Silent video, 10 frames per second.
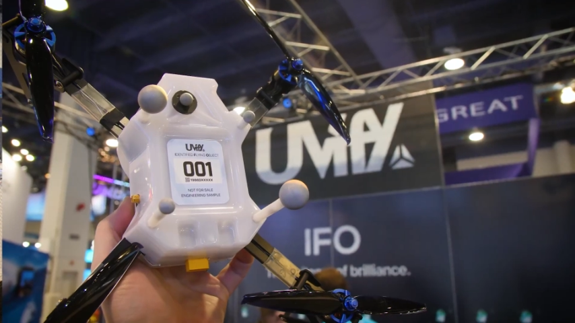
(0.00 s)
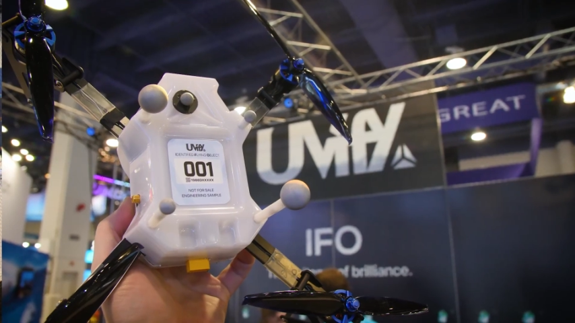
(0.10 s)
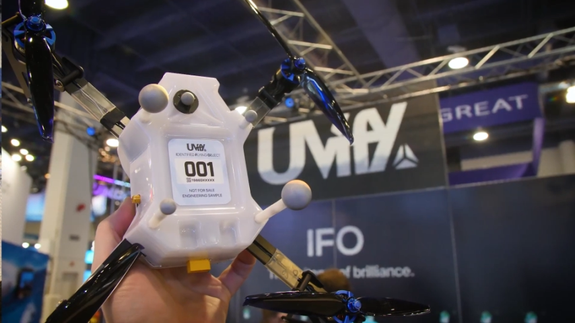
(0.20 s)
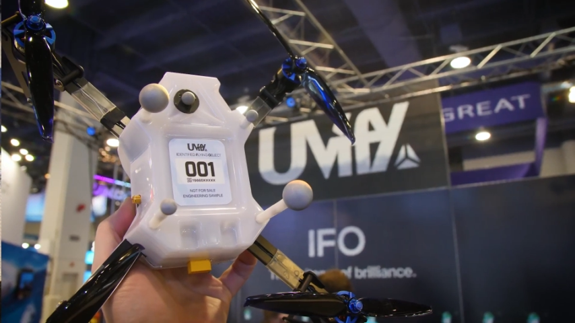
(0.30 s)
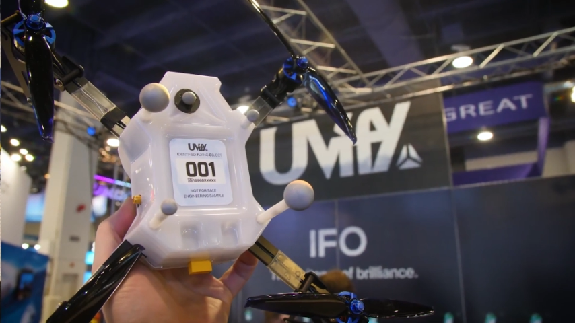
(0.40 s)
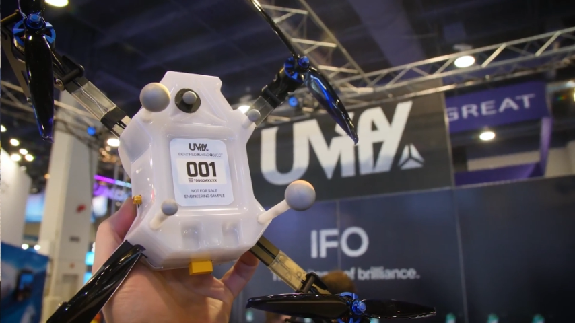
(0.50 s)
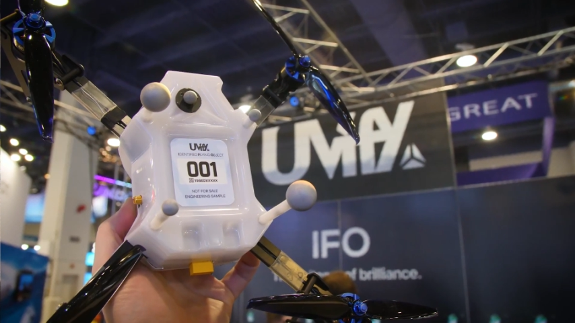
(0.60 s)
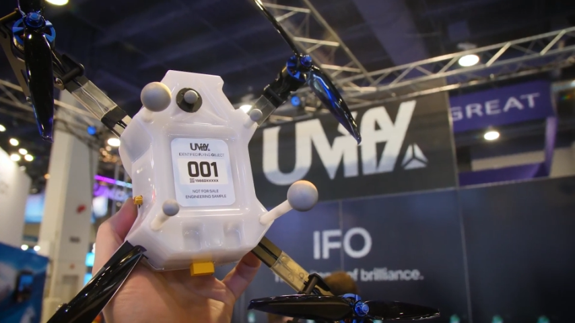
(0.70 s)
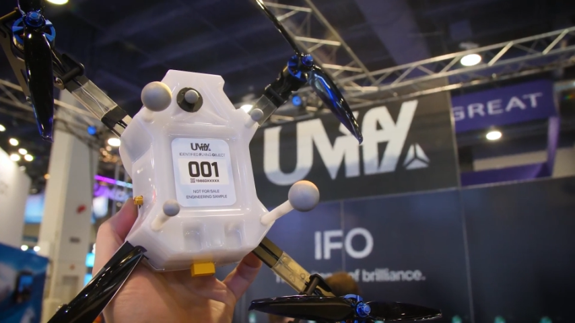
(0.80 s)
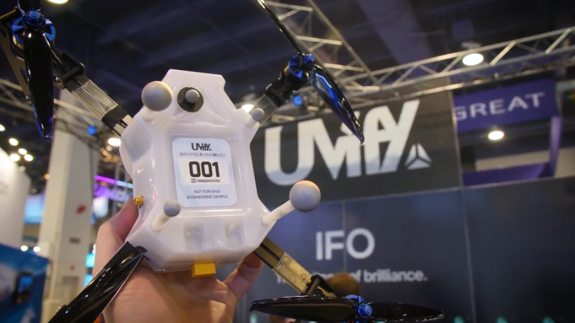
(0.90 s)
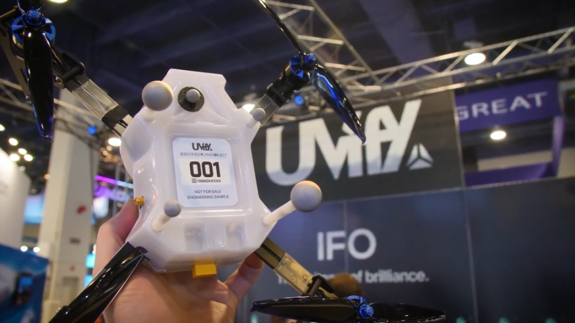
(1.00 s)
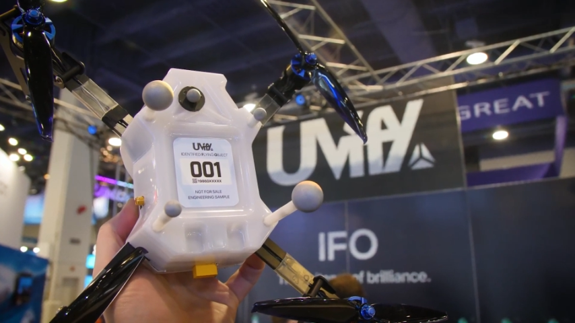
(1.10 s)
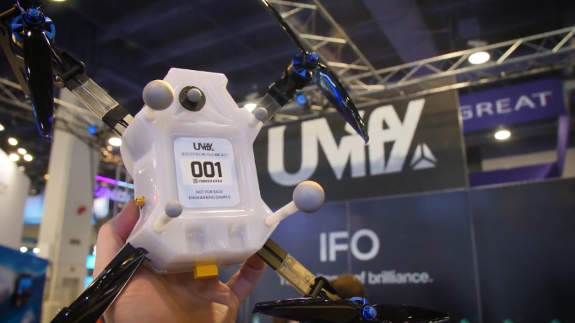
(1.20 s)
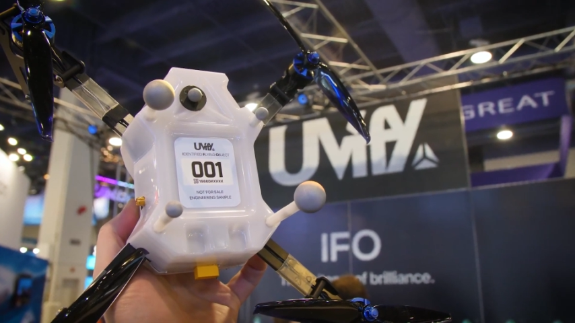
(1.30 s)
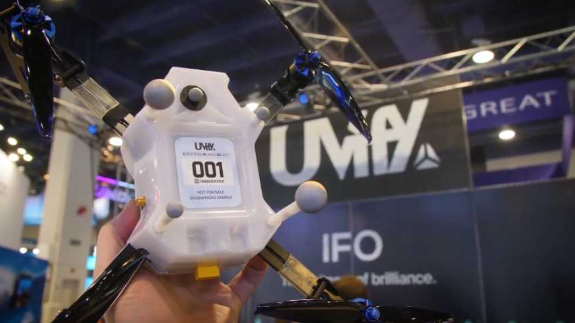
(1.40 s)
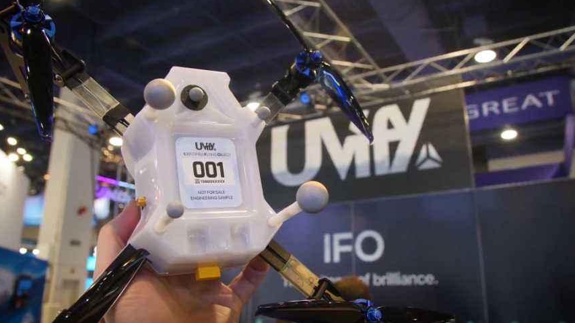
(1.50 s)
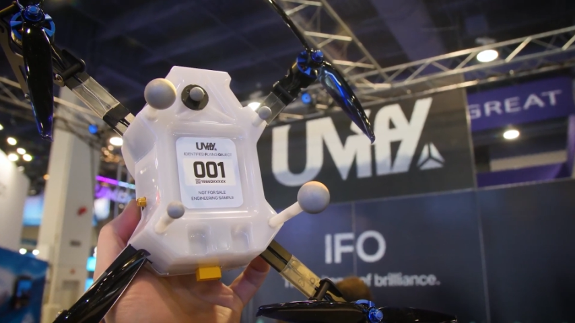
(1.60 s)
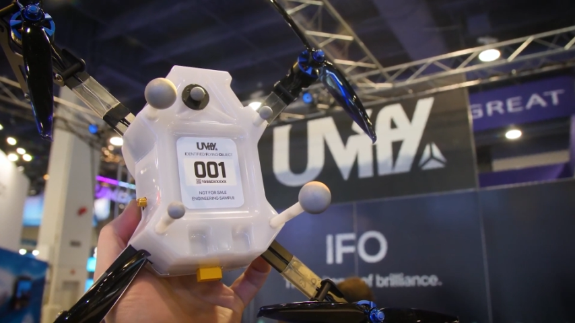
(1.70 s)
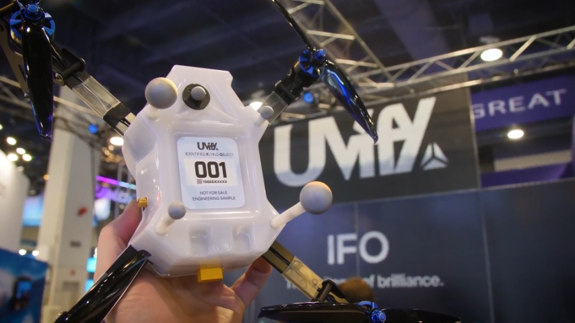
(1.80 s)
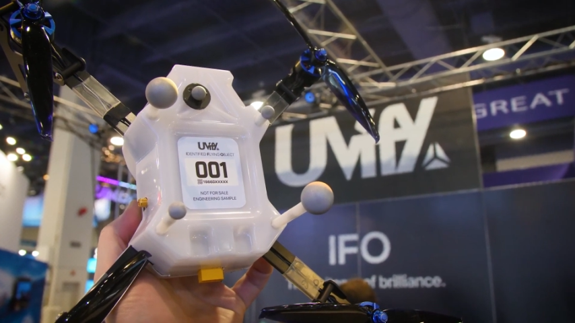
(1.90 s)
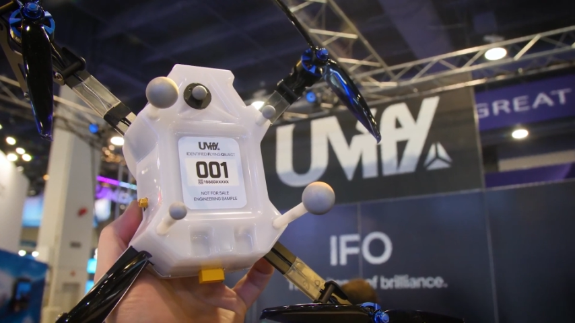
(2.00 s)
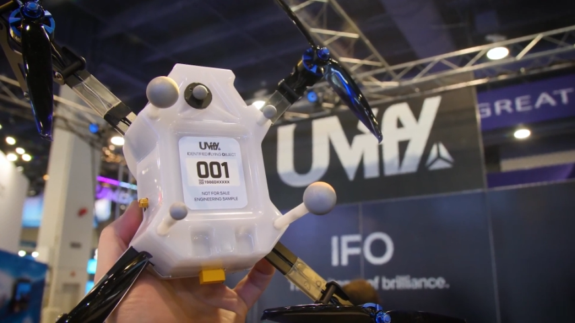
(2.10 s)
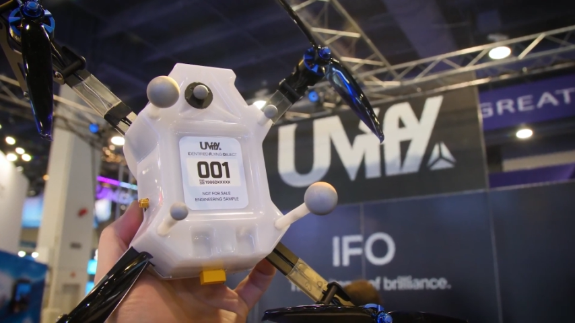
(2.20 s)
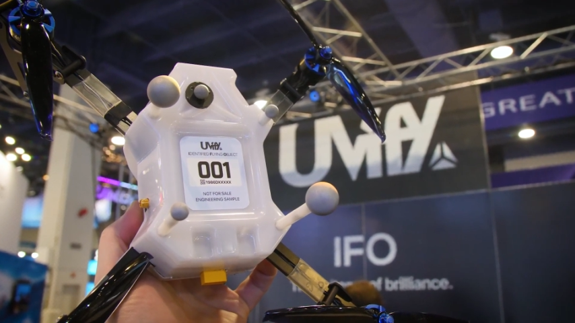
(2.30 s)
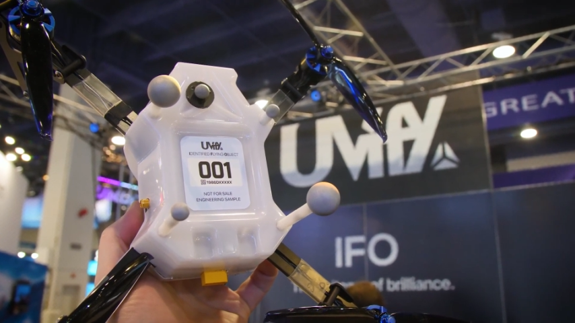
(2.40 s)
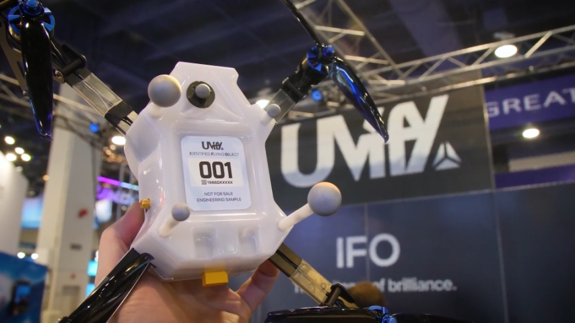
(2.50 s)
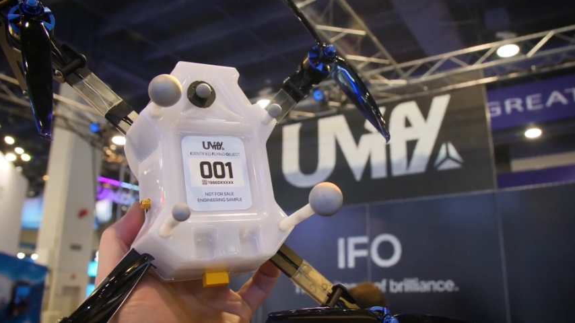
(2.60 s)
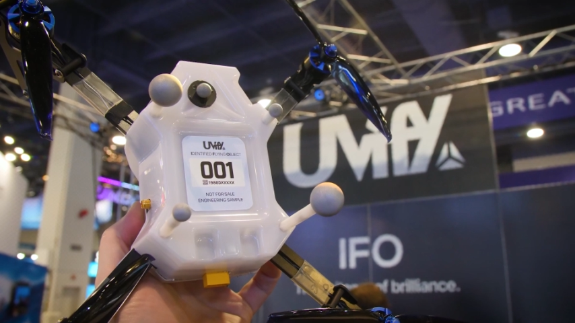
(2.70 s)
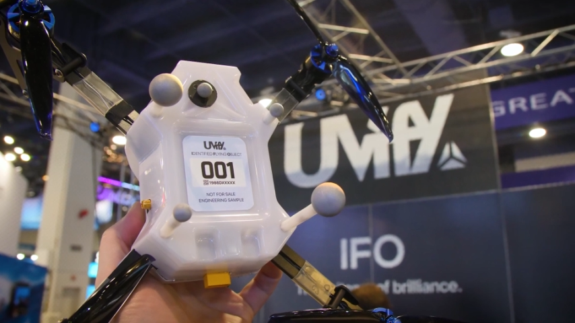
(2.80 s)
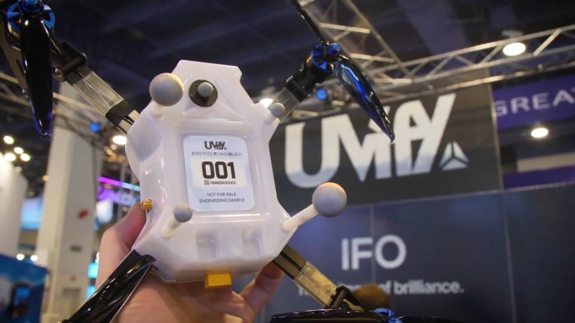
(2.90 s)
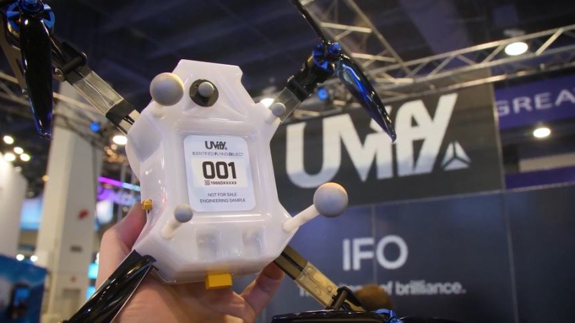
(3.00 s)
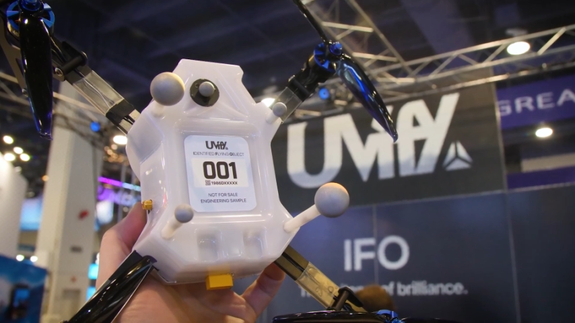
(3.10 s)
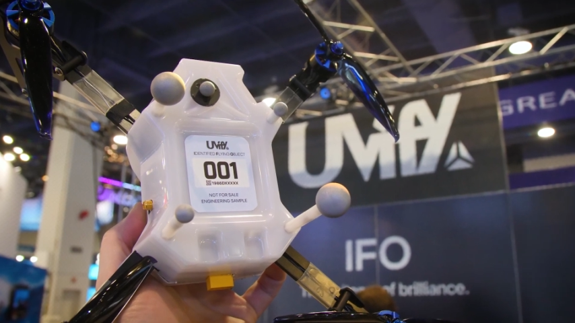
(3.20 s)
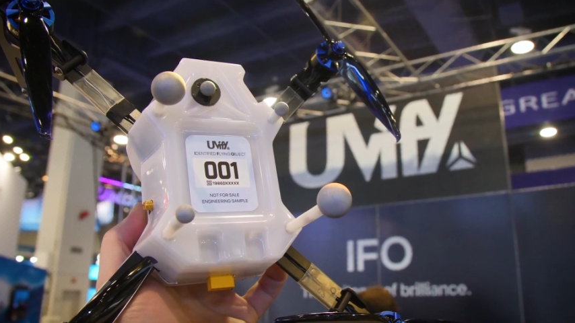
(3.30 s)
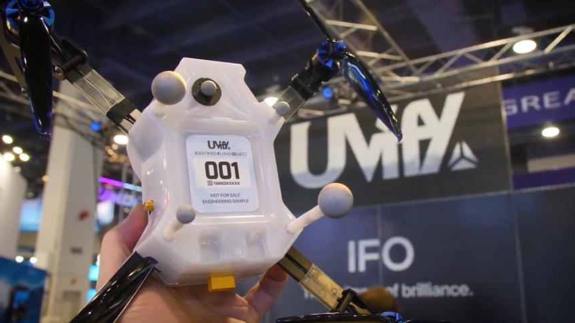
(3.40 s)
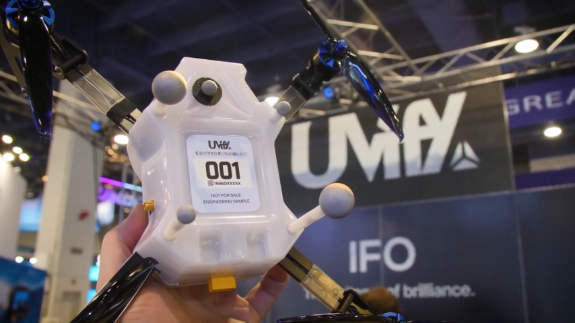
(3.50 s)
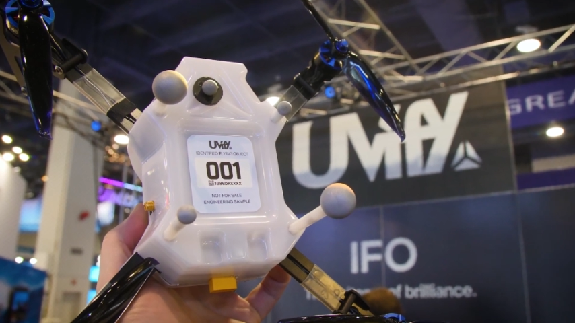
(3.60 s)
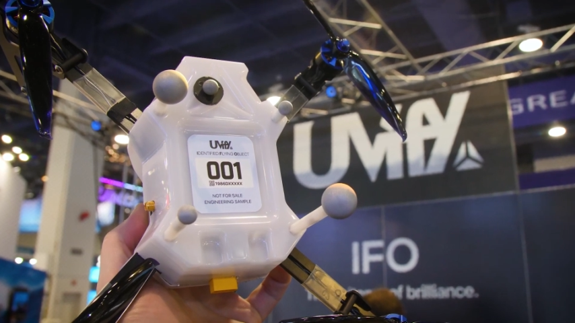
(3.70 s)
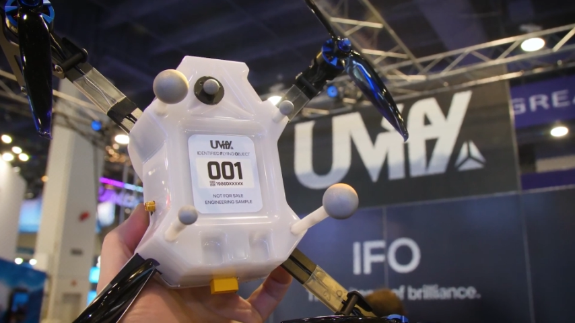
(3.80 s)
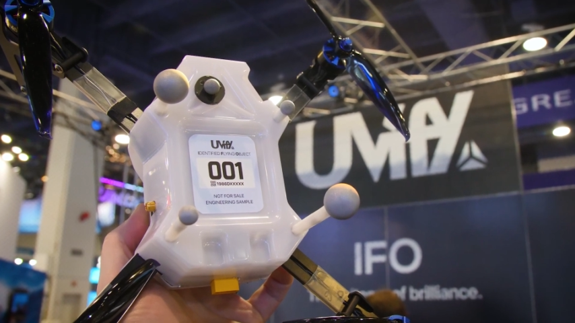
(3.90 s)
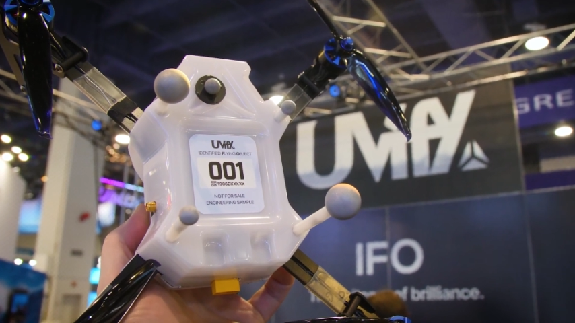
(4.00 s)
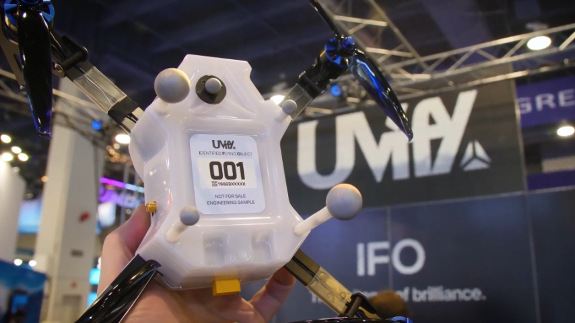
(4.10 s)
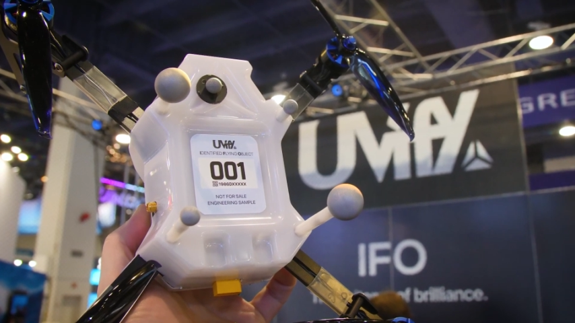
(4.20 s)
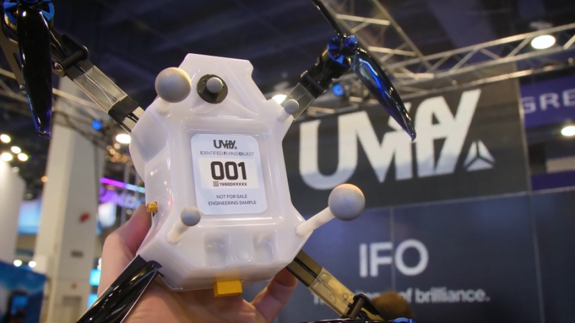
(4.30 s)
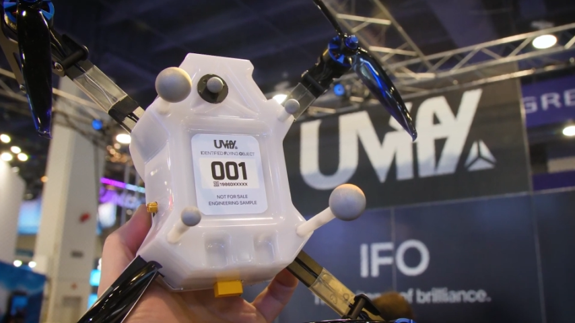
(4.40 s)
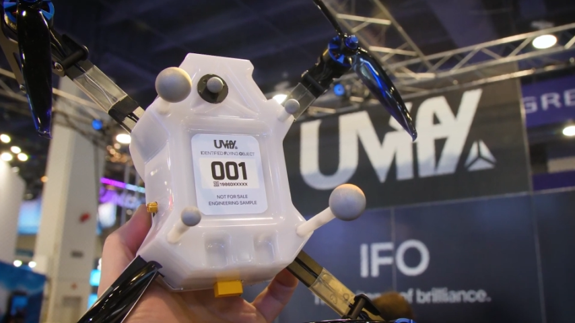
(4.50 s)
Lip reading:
(no speaker visible)